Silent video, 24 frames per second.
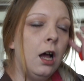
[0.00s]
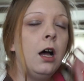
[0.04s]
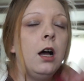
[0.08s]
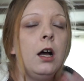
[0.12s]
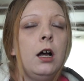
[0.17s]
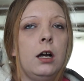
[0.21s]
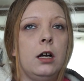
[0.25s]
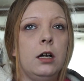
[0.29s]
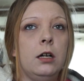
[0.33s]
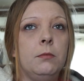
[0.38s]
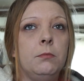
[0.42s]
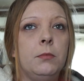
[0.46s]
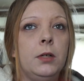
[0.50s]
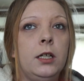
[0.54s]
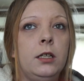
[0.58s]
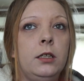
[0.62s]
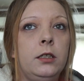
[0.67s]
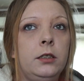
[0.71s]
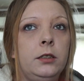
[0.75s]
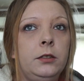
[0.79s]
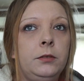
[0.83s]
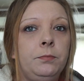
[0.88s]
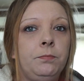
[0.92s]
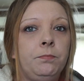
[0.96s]
Um,
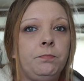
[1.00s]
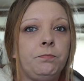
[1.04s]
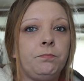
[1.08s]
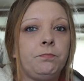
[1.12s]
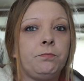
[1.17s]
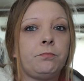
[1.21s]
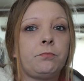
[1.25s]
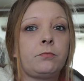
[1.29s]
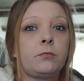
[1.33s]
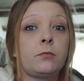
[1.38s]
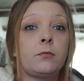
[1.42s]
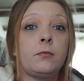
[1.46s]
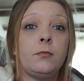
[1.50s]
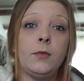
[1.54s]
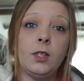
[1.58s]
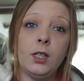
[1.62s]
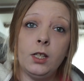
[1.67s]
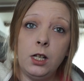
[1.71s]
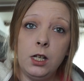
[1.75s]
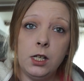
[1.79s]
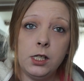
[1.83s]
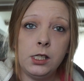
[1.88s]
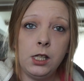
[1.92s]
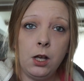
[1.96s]

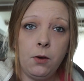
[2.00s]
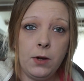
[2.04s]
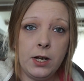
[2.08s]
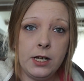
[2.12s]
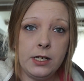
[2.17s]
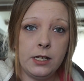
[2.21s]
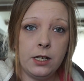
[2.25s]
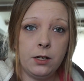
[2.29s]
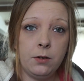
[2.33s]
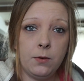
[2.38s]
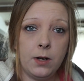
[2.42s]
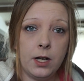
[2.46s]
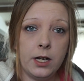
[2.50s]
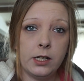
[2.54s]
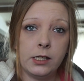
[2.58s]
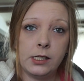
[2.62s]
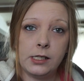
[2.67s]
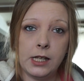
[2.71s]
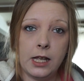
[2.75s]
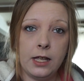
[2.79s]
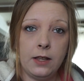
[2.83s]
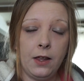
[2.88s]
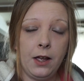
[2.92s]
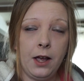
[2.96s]
so I did want to
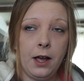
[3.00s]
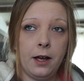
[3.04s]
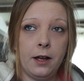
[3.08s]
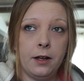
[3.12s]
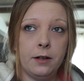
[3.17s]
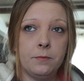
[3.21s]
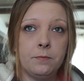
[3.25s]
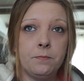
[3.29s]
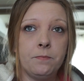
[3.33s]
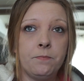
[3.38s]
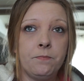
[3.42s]
say that.